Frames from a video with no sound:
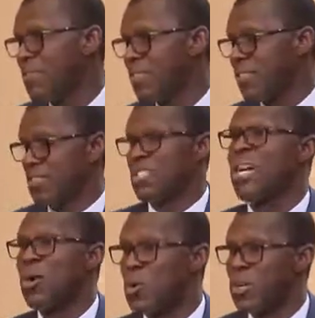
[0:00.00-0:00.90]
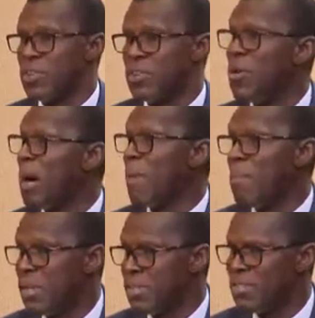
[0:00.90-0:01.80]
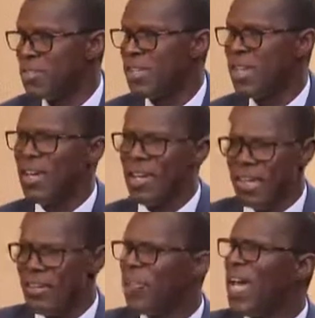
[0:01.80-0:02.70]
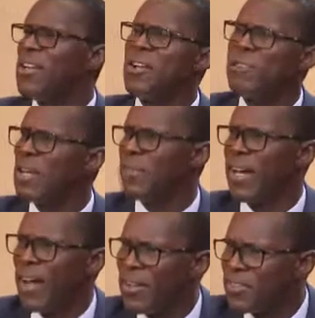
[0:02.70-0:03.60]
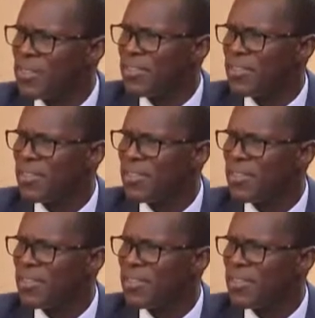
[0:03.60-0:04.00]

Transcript: 6 shareholders who are members, if any of them dies,